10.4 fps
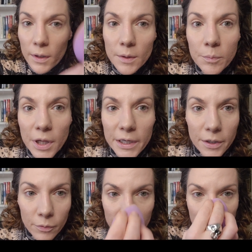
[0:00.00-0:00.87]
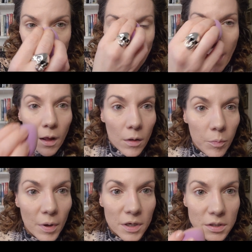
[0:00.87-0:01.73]
Well, it blended really
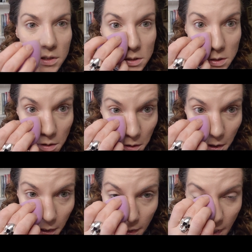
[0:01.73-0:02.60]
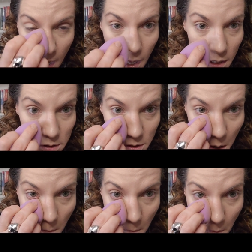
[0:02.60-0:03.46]
well, but it doesn't look like it
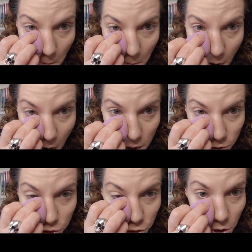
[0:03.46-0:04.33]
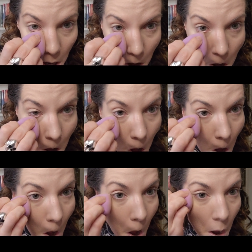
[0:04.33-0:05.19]
had much
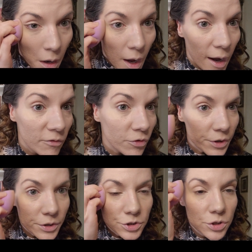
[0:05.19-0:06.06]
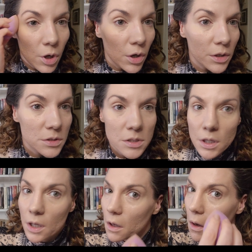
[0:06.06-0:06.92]
coverage,
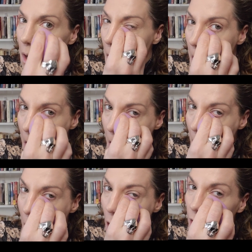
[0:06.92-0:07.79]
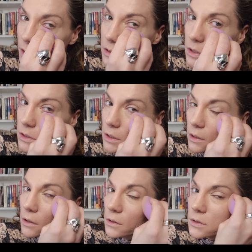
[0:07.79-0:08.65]
honestly. I can
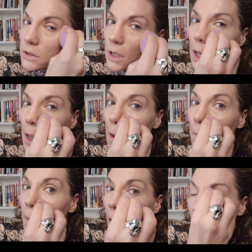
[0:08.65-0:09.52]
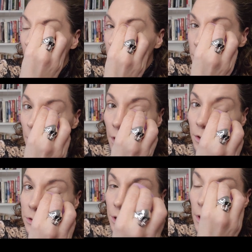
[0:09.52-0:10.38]
still see my
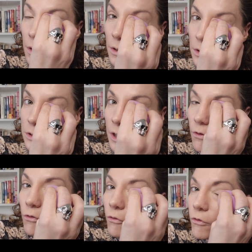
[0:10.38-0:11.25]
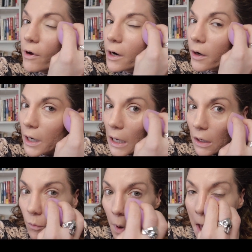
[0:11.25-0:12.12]
dark circles
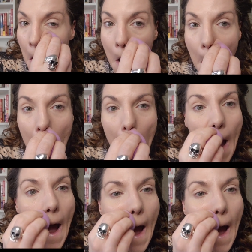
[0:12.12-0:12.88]
very well.